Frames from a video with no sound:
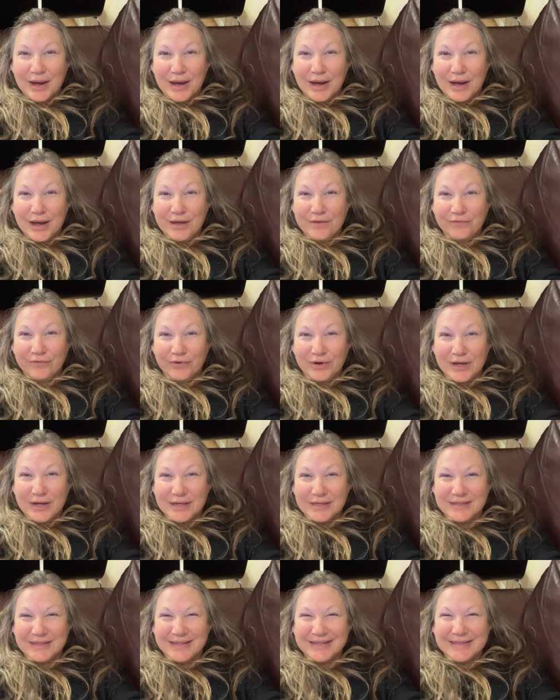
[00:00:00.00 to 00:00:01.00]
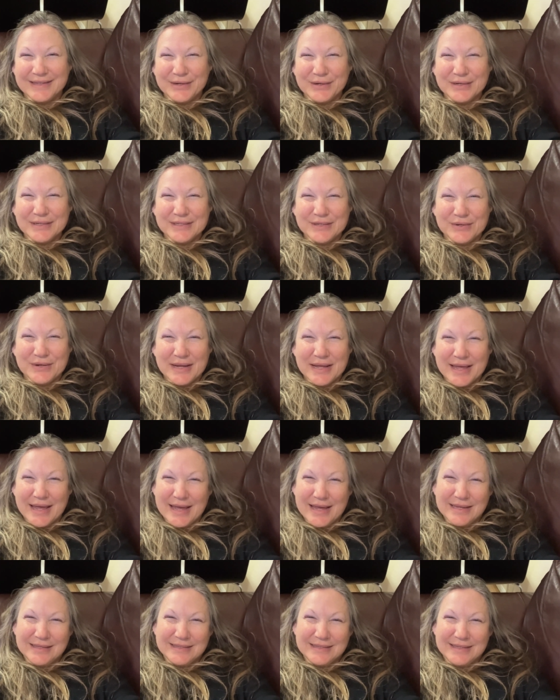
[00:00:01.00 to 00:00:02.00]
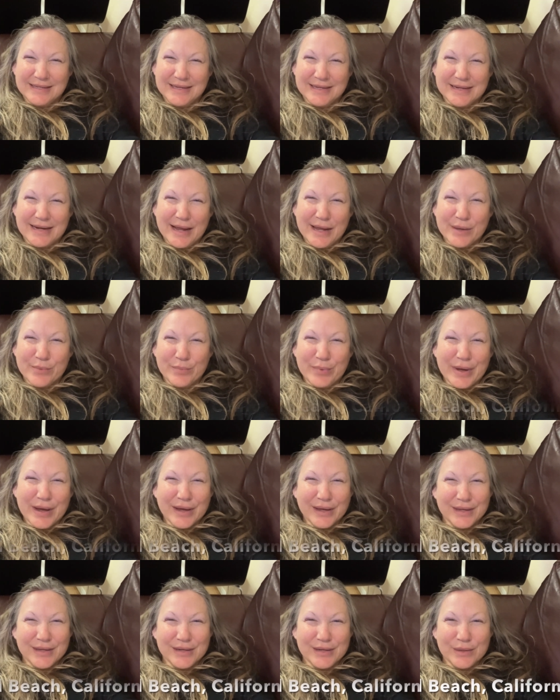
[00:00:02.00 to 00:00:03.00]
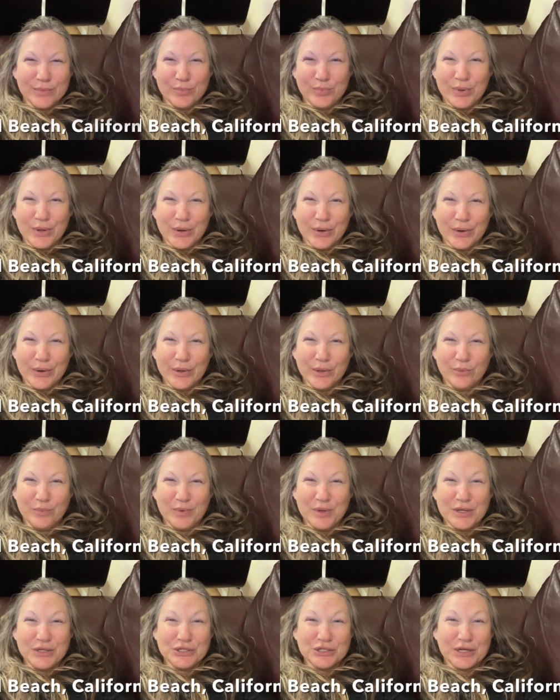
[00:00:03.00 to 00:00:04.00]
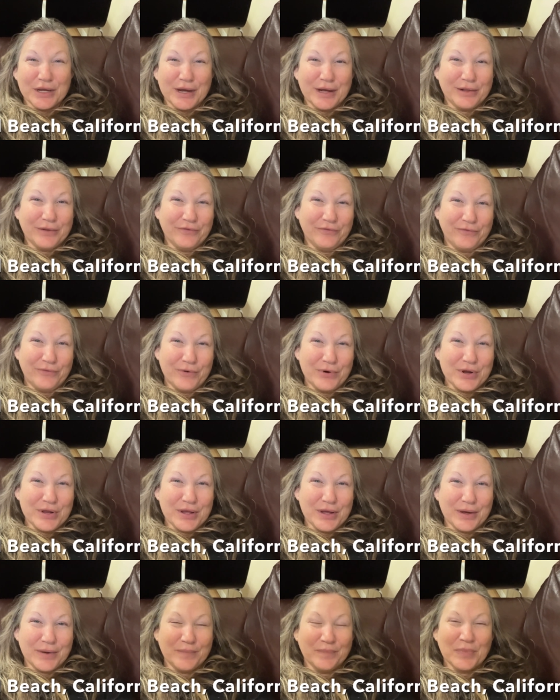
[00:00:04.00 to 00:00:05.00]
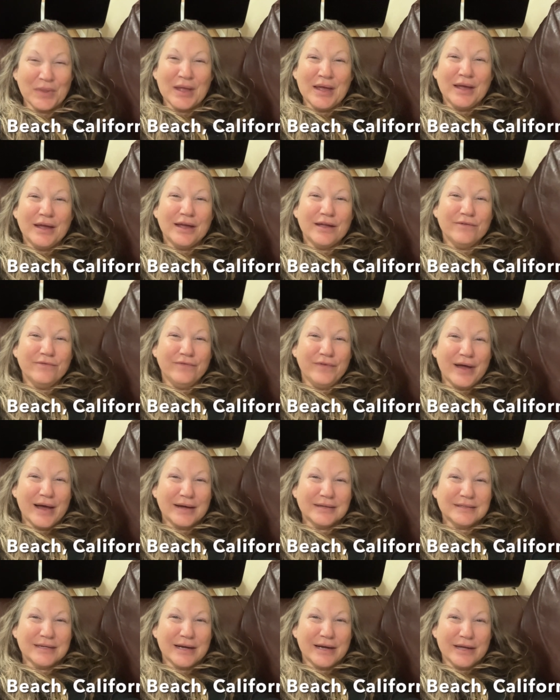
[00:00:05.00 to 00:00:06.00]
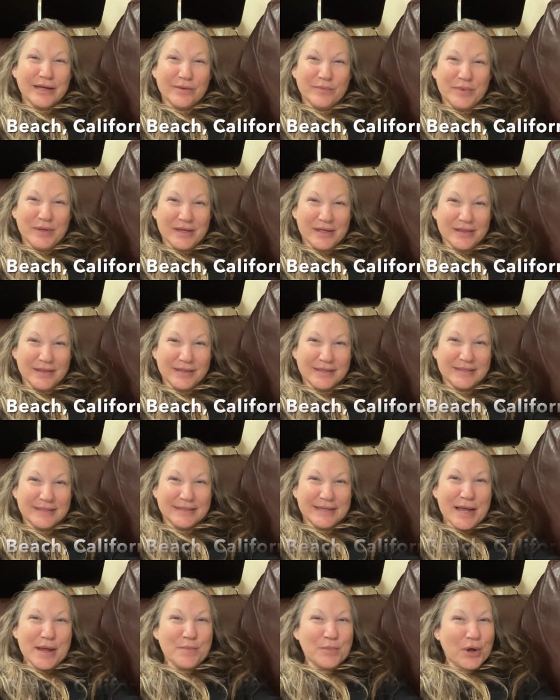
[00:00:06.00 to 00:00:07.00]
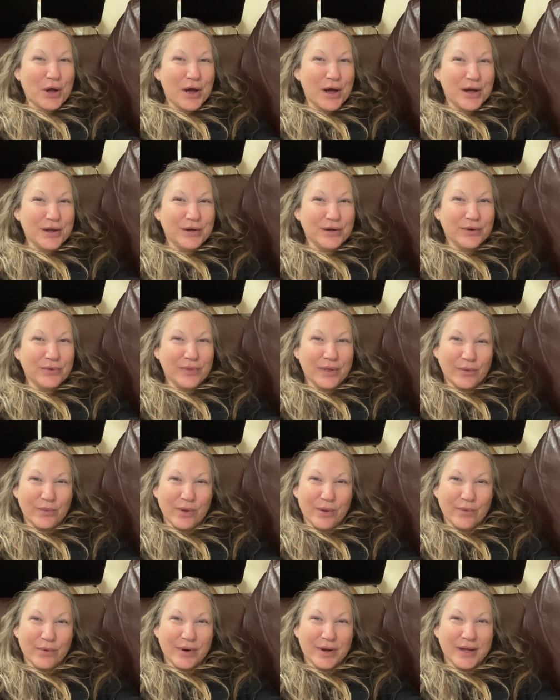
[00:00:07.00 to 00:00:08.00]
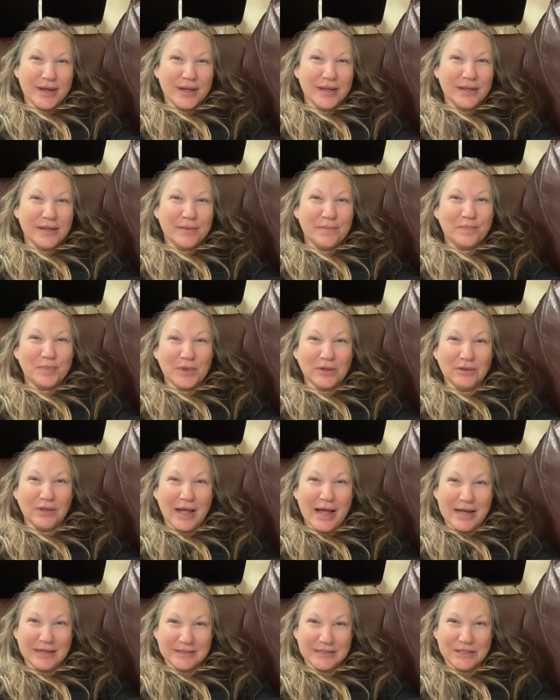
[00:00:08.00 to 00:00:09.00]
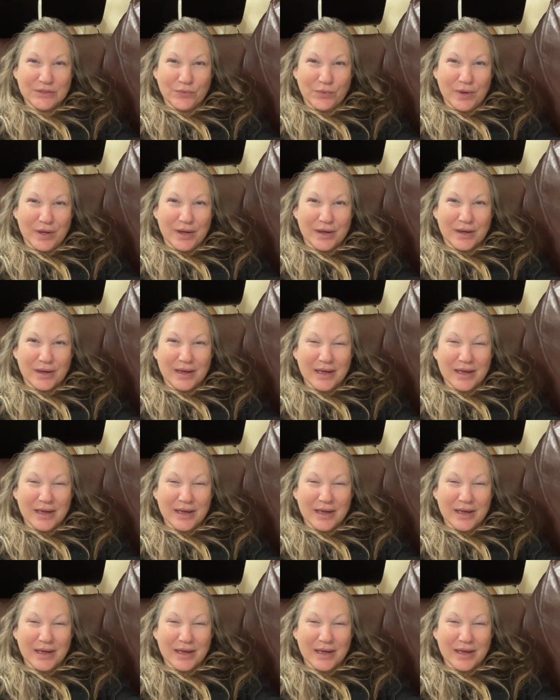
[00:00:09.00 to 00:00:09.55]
Hi friends, it's Arizona Casey and I am back in Imperial Beach, California. In fact, I am in the same condo that we were in last week.